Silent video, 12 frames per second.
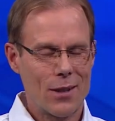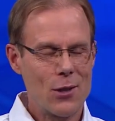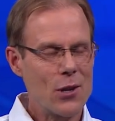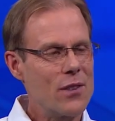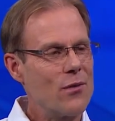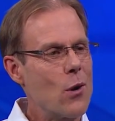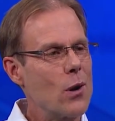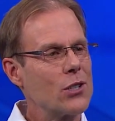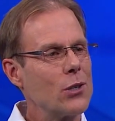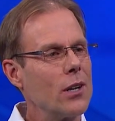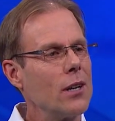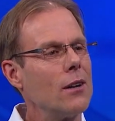Looking forward
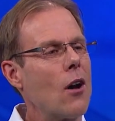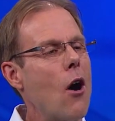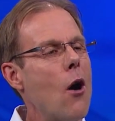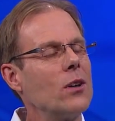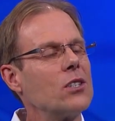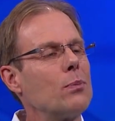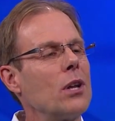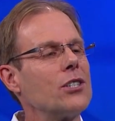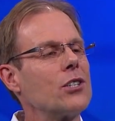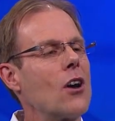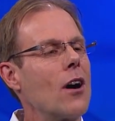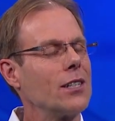to it, and always a
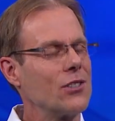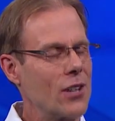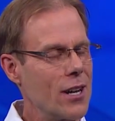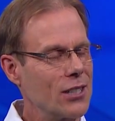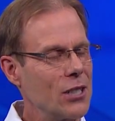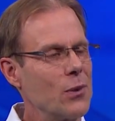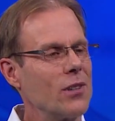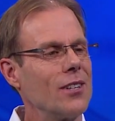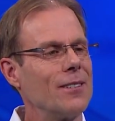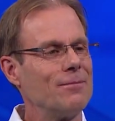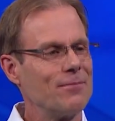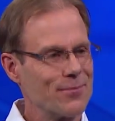pleasure talking cycling with you.